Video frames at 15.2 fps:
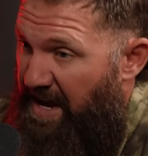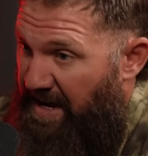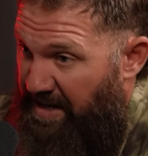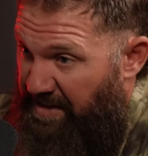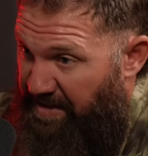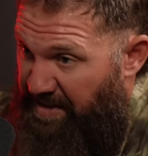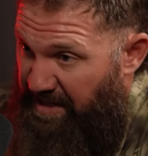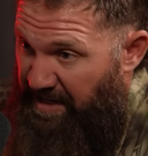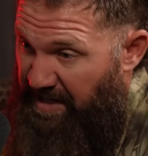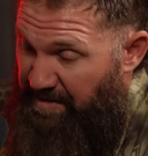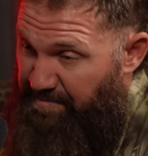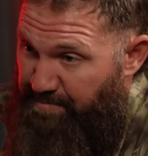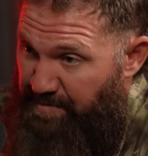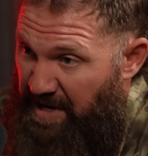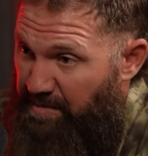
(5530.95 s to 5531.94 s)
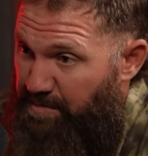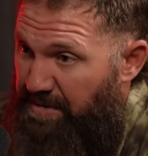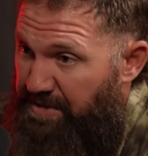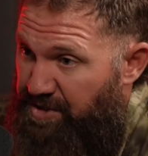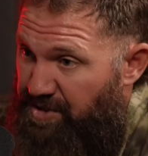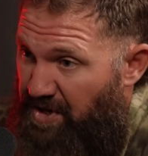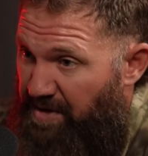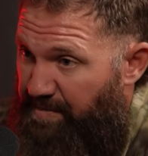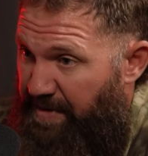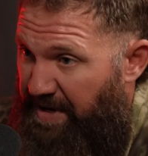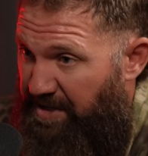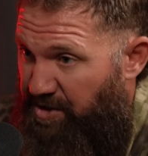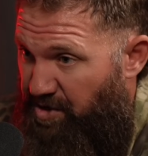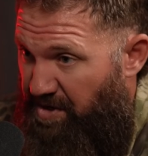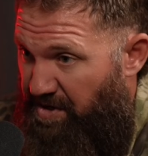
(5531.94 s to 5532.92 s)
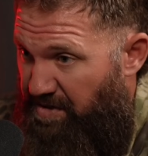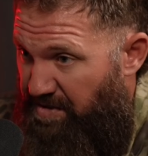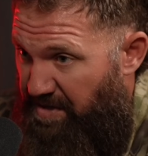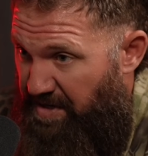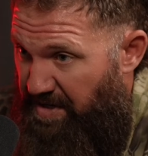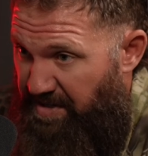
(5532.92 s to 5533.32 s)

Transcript: And the MEB sergeant major,